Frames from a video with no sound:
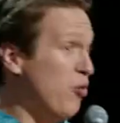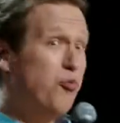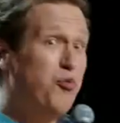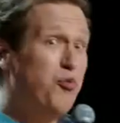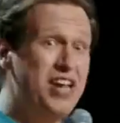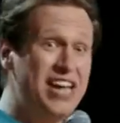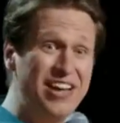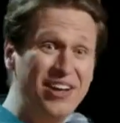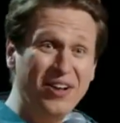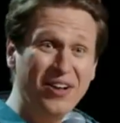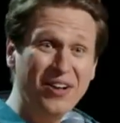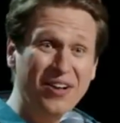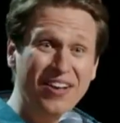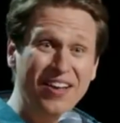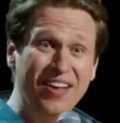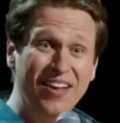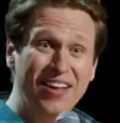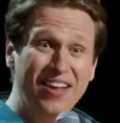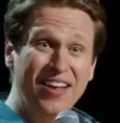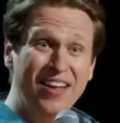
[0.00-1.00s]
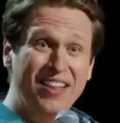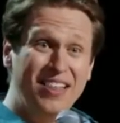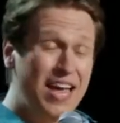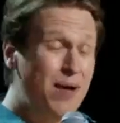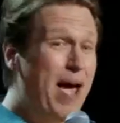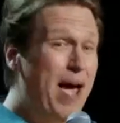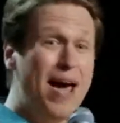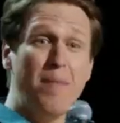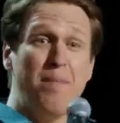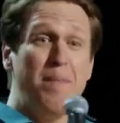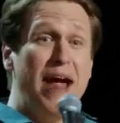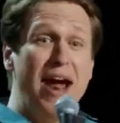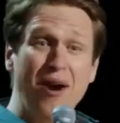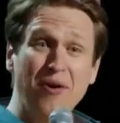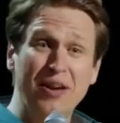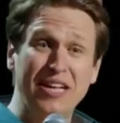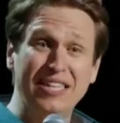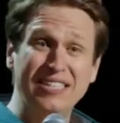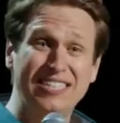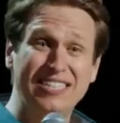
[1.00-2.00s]
real. They had
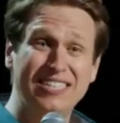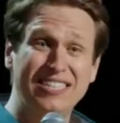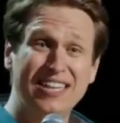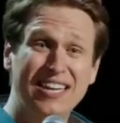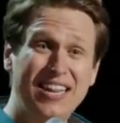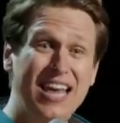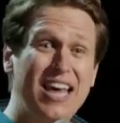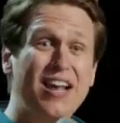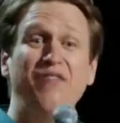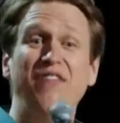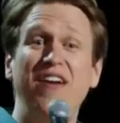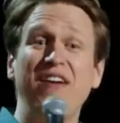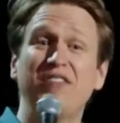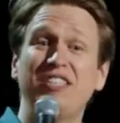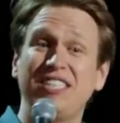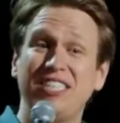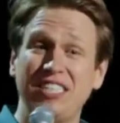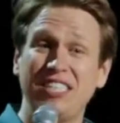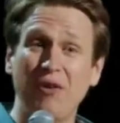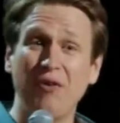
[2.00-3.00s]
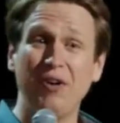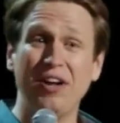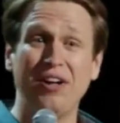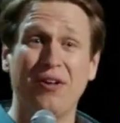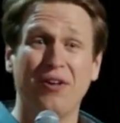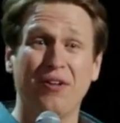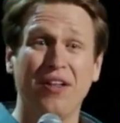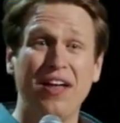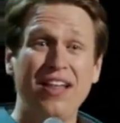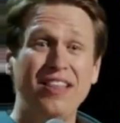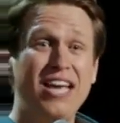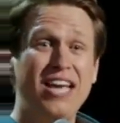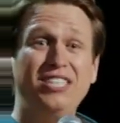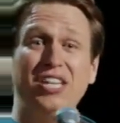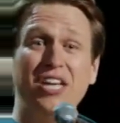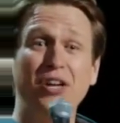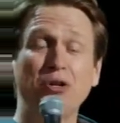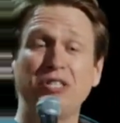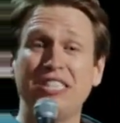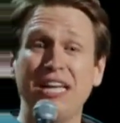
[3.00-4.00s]
parents. They had a favorite cereal. They did
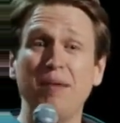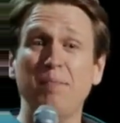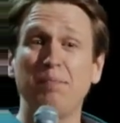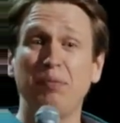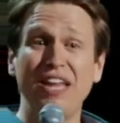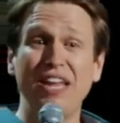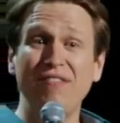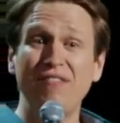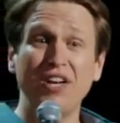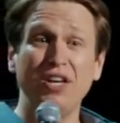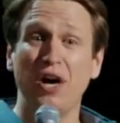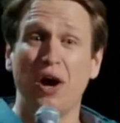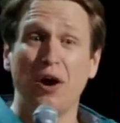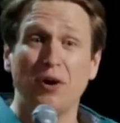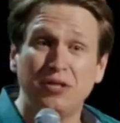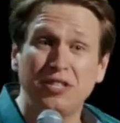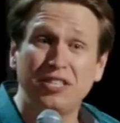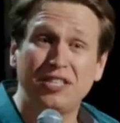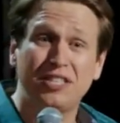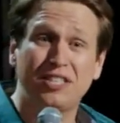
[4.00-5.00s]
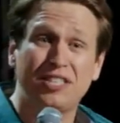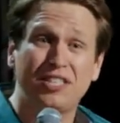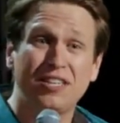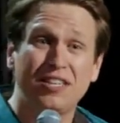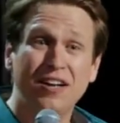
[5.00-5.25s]
or didn't believe in ghosts.